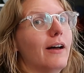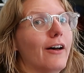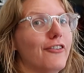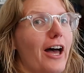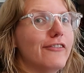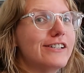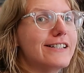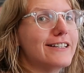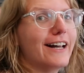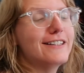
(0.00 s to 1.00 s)
of having
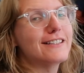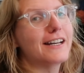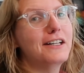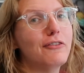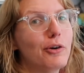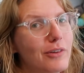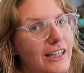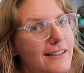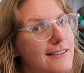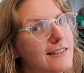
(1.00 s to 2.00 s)
designs that I never
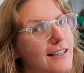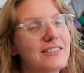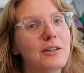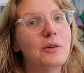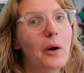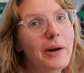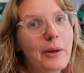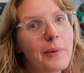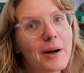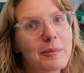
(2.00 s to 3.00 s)
release. Things don't go
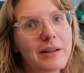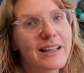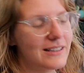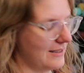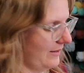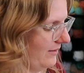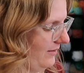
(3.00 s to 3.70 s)
anywhere because